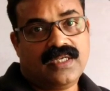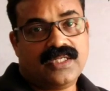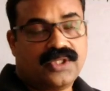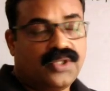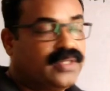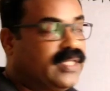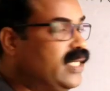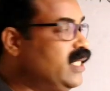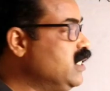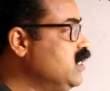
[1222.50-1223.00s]

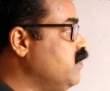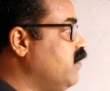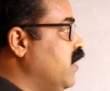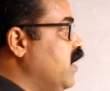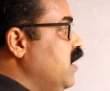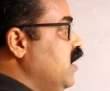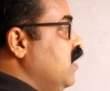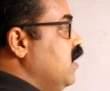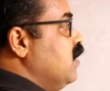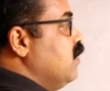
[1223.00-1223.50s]
So that is
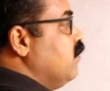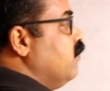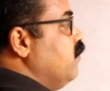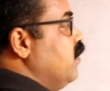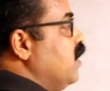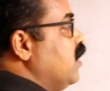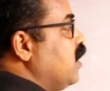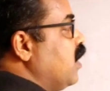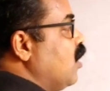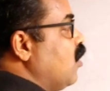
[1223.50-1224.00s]
why
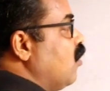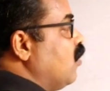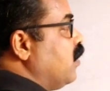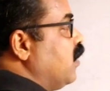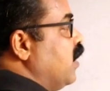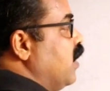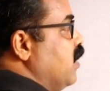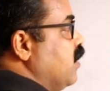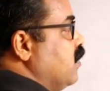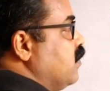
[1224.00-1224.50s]
we
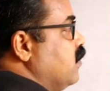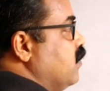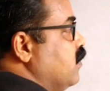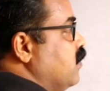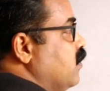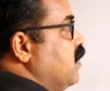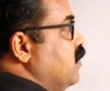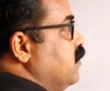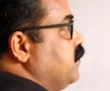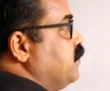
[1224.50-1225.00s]
cannot take
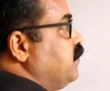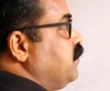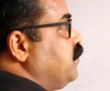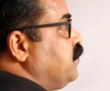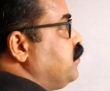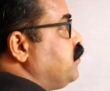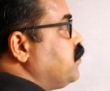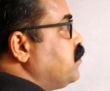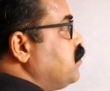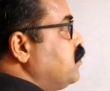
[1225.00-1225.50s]
that.
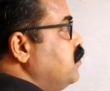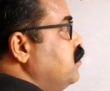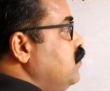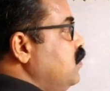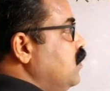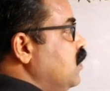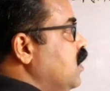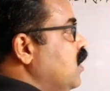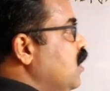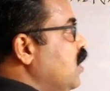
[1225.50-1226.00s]

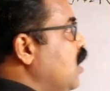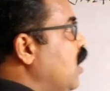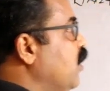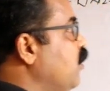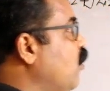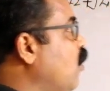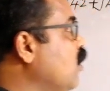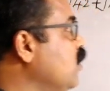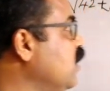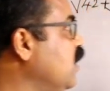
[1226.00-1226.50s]

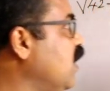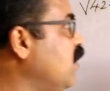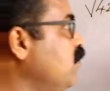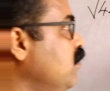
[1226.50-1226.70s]
And all the